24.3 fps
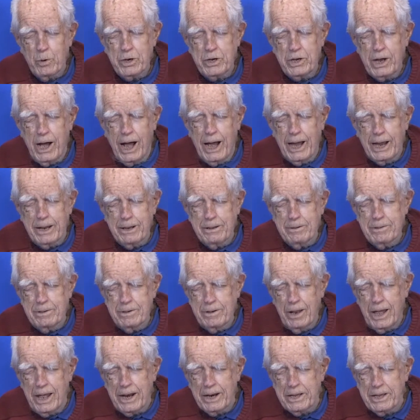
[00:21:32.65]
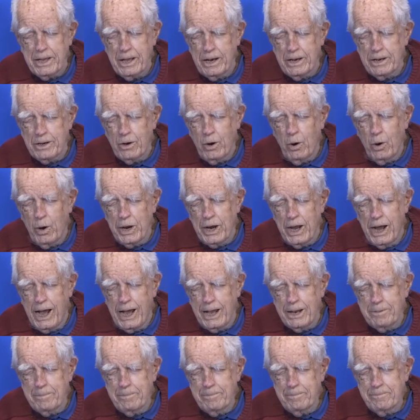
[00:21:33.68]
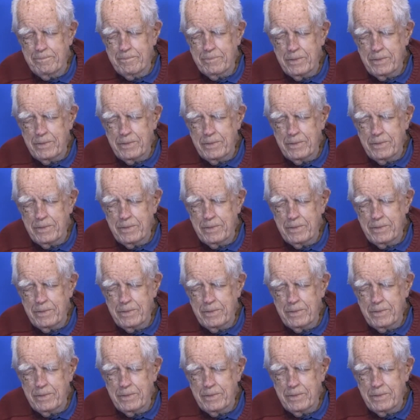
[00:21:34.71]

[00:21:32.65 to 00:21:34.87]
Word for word: dying, a lot of killing going on.